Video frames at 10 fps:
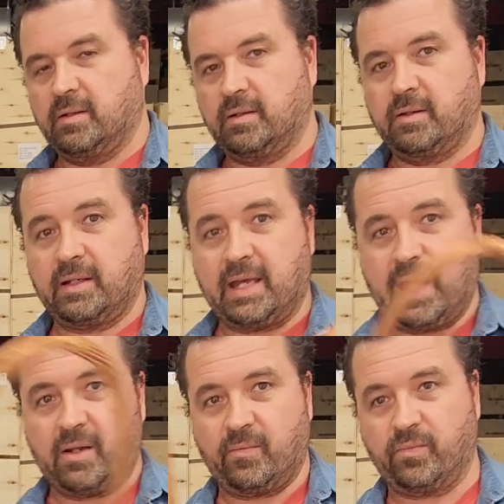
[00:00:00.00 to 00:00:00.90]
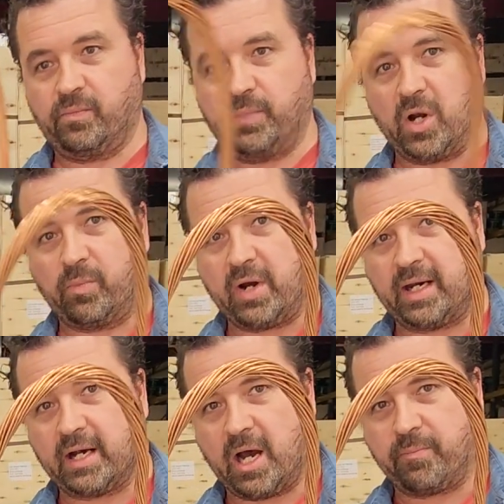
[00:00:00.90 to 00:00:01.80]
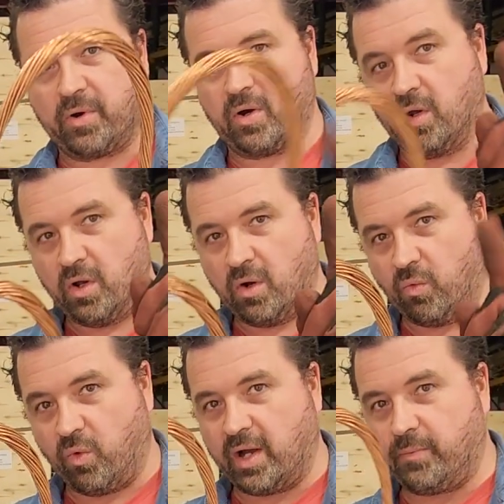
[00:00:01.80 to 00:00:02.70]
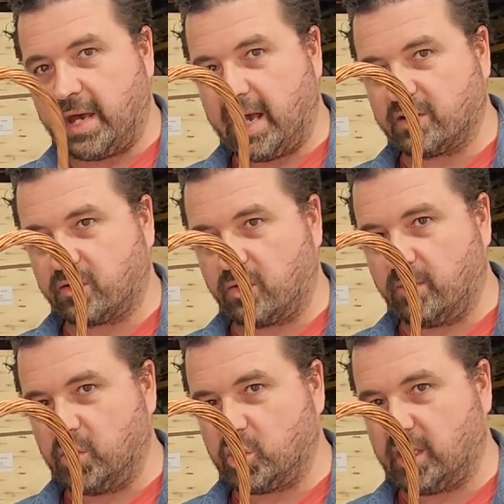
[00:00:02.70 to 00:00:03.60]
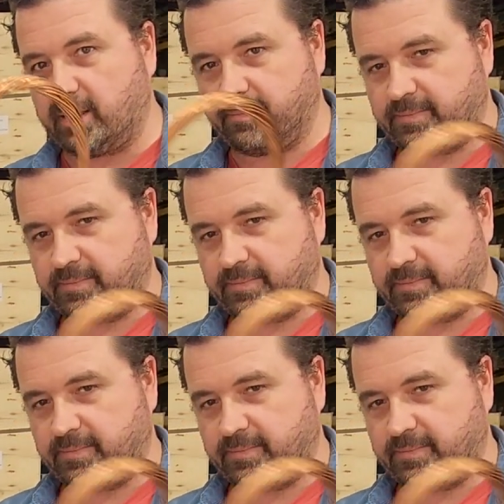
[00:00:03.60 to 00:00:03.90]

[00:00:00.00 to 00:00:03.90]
Look at that. Bare bright copper, one pass through the machine.